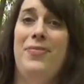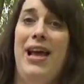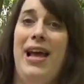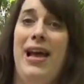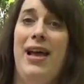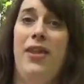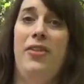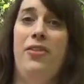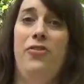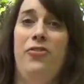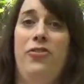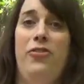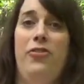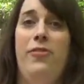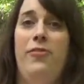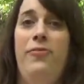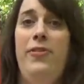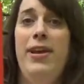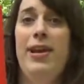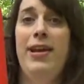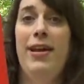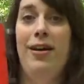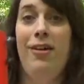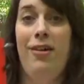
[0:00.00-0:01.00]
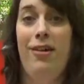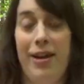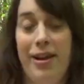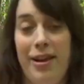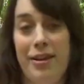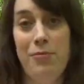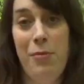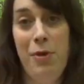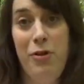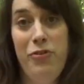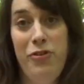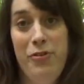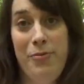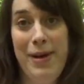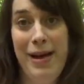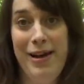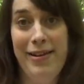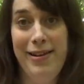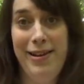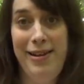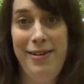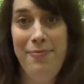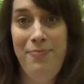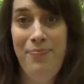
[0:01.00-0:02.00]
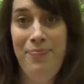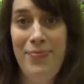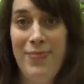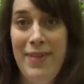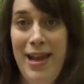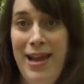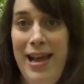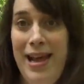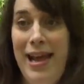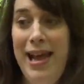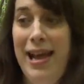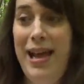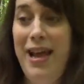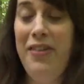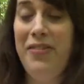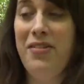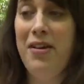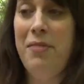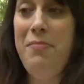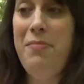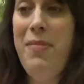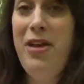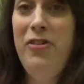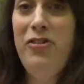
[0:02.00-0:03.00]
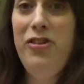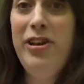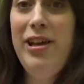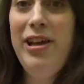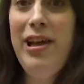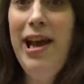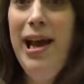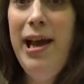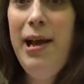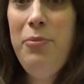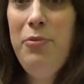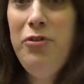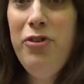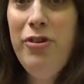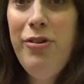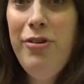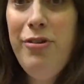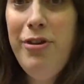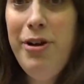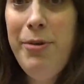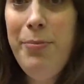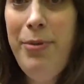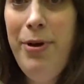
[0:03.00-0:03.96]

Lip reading: And the thing I liked most about it is I measured it absolutely